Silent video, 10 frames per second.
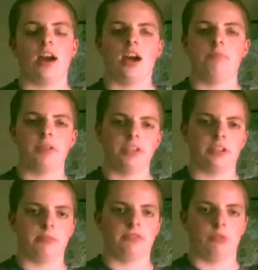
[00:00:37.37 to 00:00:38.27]
I've been
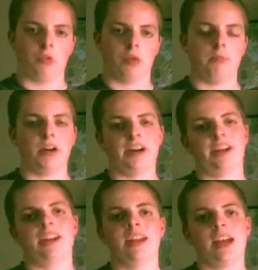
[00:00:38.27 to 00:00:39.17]
there before, but
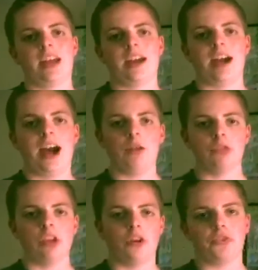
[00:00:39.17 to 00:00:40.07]
I
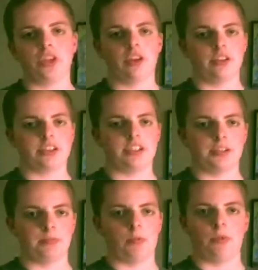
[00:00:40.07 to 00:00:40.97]
would love to go to
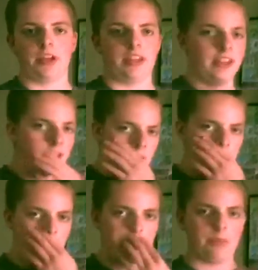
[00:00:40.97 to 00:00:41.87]
Cedar Point.
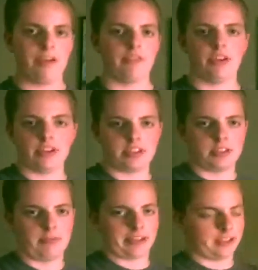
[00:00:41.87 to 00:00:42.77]
Now, you may have noticed this
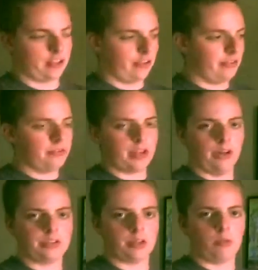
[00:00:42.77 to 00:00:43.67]
is my new
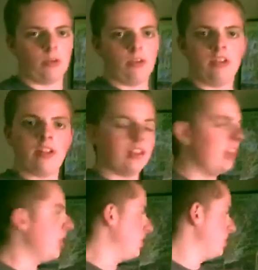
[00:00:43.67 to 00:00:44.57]
coaster wall.
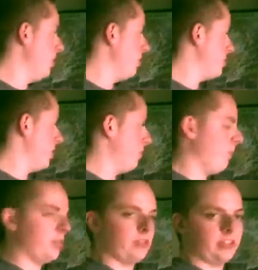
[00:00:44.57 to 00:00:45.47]
So, Cedar
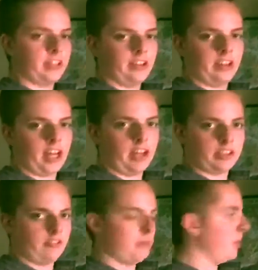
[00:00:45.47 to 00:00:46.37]
Point's right there. I
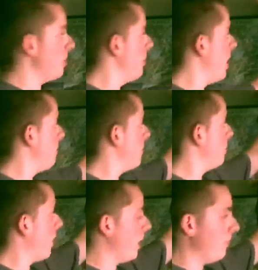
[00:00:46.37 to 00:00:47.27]
also have a bigger map
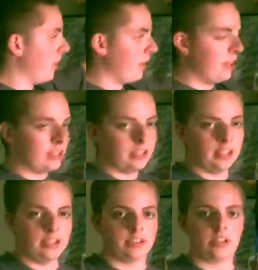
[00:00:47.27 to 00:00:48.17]
right up there.
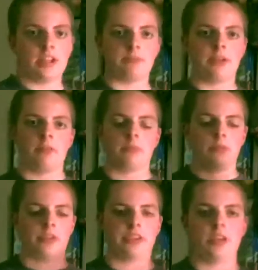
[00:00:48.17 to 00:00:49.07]
So, that is my number
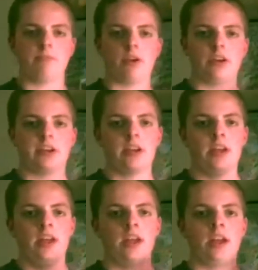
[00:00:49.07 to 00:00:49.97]
one theme park
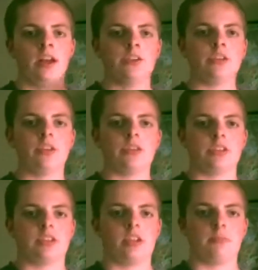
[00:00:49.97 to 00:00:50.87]
to go to the
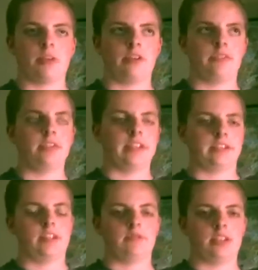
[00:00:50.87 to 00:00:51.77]
summer of
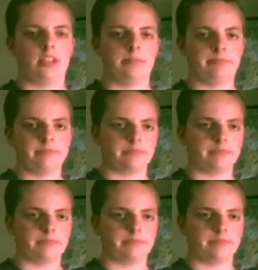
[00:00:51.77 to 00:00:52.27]
2017.